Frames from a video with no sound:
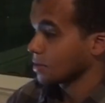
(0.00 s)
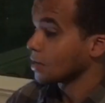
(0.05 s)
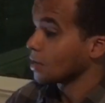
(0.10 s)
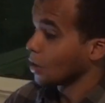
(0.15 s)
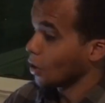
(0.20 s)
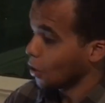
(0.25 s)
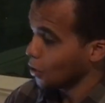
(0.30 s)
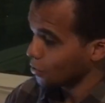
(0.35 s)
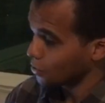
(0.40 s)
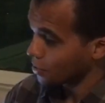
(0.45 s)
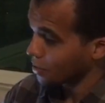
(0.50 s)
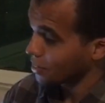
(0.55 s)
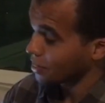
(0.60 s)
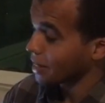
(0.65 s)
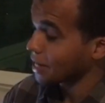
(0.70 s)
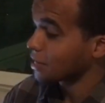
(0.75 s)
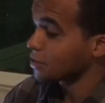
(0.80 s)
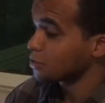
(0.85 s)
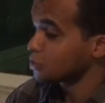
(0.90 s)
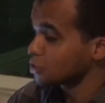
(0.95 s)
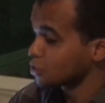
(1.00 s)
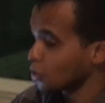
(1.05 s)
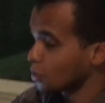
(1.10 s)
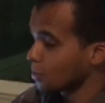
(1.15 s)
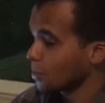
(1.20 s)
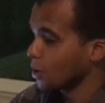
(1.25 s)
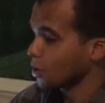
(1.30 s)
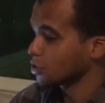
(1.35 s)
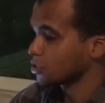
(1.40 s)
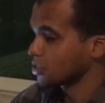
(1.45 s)
Oh, thank you so
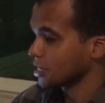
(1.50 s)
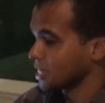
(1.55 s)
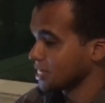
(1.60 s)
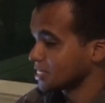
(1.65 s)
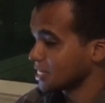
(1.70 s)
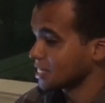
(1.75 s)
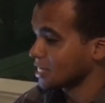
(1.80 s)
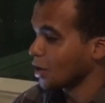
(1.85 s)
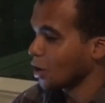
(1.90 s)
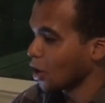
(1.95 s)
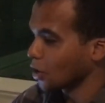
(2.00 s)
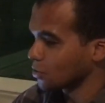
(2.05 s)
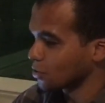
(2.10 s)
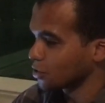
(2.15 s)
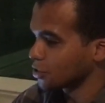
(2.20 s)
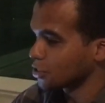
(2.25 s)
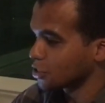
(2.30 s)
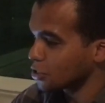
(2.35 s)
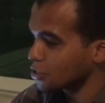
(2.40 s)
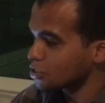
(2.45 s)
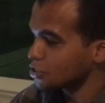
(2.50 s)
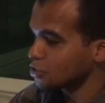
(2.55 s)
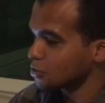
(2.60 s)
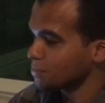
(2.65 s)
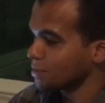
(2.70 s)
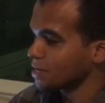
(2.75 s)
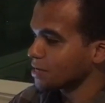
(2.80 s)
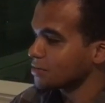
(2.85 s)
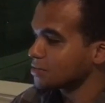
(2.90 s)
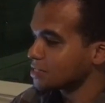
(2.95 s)
much. It's an honor just to
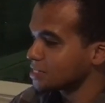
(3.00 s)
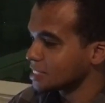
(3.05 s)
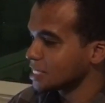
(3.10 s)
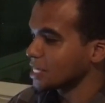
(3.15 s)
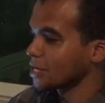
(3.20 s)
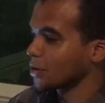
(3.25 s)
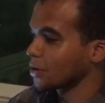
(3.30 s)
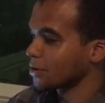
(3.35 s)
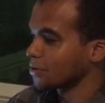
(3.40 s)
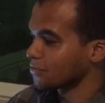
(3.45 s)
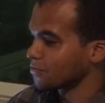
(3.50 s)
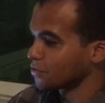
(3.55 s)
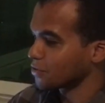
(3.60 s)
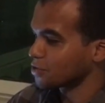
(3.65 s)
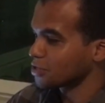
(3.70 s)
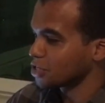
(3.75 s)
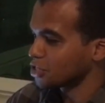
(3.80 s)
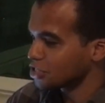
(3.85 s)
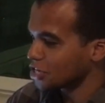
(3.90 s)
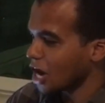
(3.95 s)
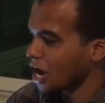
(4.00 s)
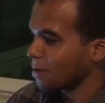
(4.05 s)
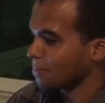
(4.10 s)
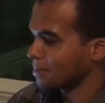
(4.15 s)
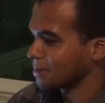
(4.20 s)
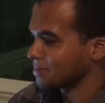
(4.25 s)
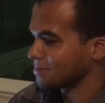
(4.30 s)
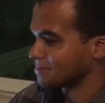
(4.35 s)
be considered for the job.